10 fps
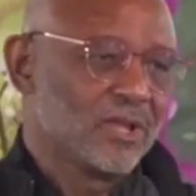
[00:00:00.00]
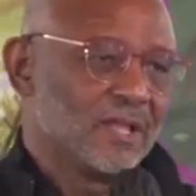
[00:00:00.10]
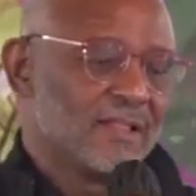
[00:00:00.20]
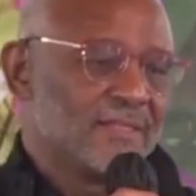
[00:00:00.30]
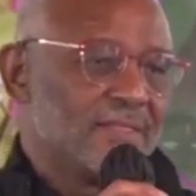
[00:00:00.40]

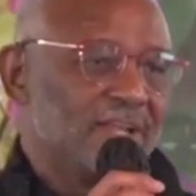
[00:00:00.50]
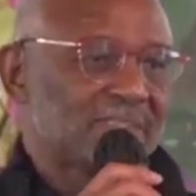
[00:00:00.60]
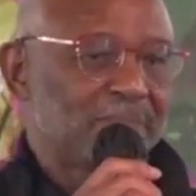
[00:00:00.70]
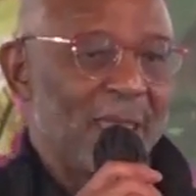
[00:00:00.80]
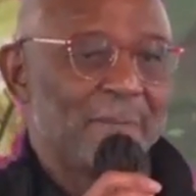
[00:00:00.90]
There's
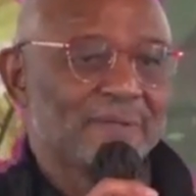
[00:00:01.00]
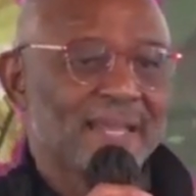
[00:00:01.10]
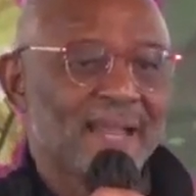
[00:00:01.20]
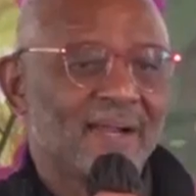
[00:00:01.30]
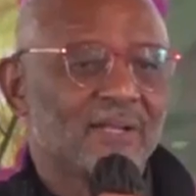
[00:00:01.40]
people there,
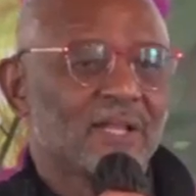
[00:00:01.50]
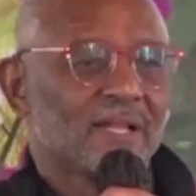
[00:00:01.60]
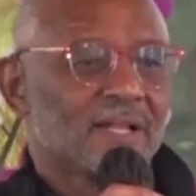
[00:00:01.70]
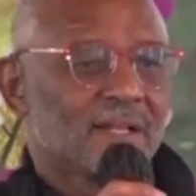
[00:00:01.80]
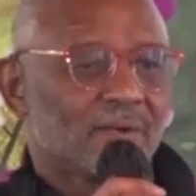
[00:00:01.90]

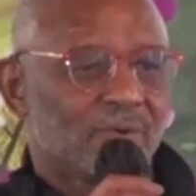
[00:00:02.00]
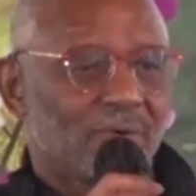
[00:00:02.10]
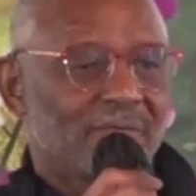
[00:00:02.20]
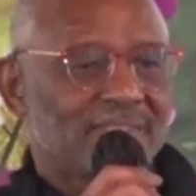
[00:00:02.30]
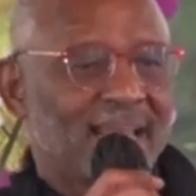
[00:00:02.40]
Reverend
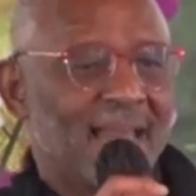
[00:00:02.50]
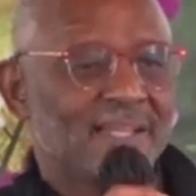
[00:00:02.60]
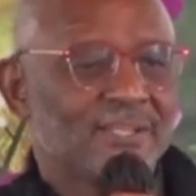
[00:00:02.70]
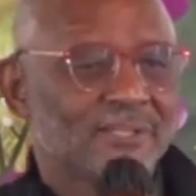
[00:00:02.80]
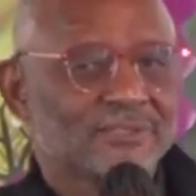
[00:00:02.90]

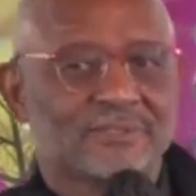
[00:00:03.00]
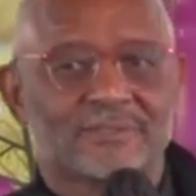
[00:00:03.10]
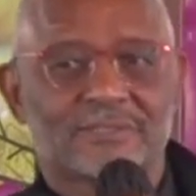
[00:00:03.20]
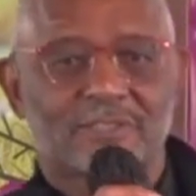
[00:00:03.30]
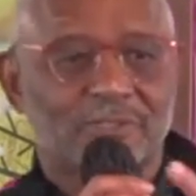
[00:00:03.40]
Daniels, Sister
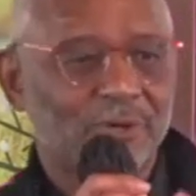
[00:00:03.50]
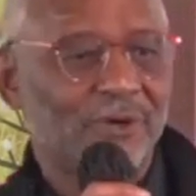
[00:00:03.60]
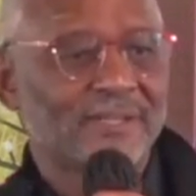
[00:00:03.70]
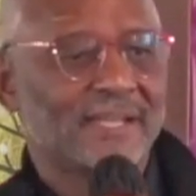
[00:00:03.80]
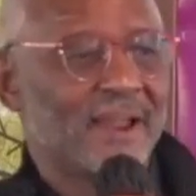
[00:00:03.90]
Dorothy,
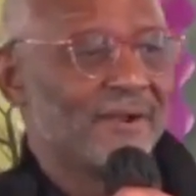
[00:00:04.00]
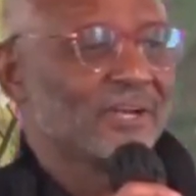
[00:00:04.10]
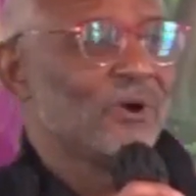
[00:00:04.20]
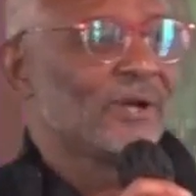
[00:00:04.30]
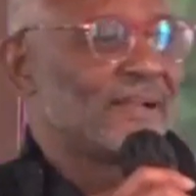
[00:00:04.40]
and Eric, who
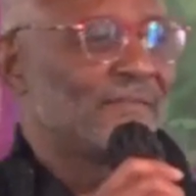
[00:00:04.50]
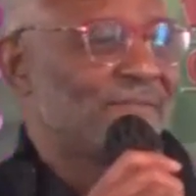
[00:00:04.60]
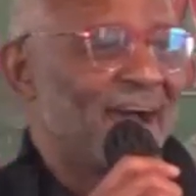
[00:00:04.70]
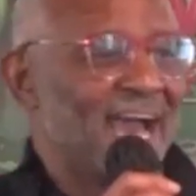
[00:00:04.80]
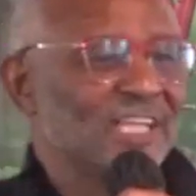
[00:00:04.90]
can advise
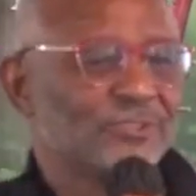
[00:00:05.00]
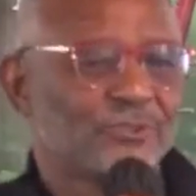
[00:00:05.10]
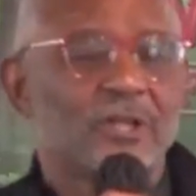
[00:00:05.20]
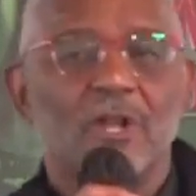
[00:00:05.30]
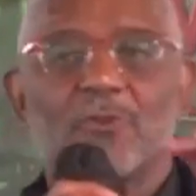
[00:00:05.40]
you
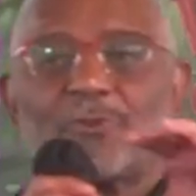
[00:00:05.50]
through